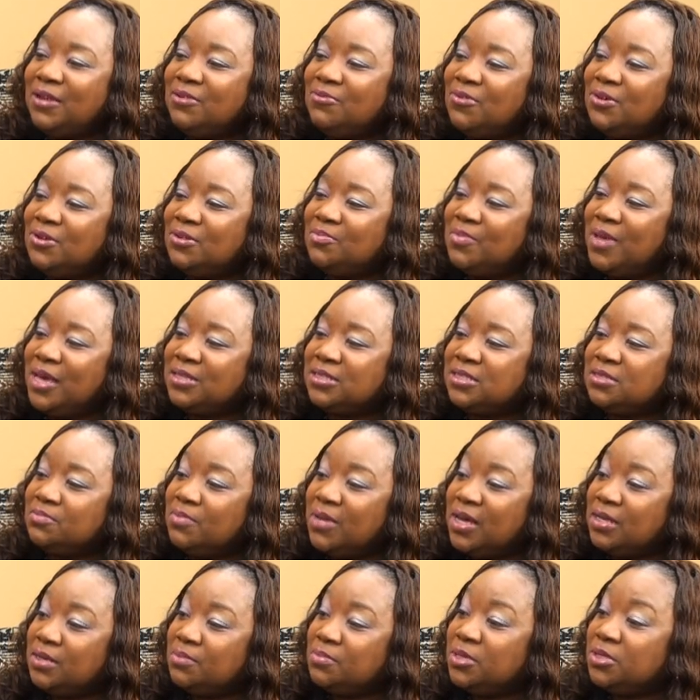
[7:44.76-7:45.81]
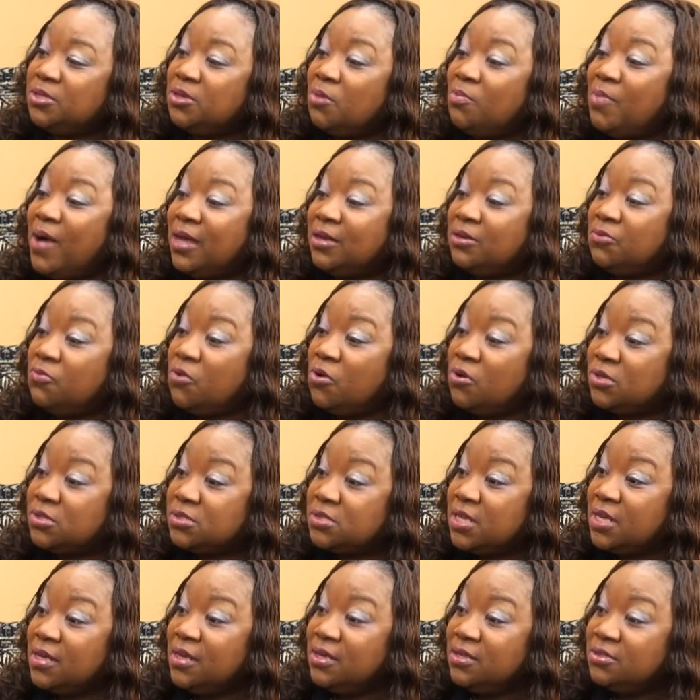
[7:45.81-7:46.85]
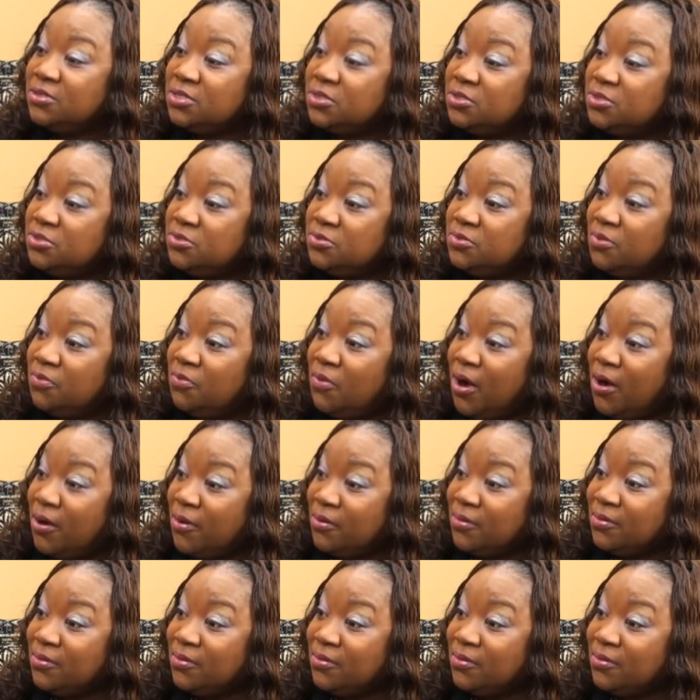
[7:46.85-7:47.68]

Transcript: want to make the money, but nobody wants to do the work.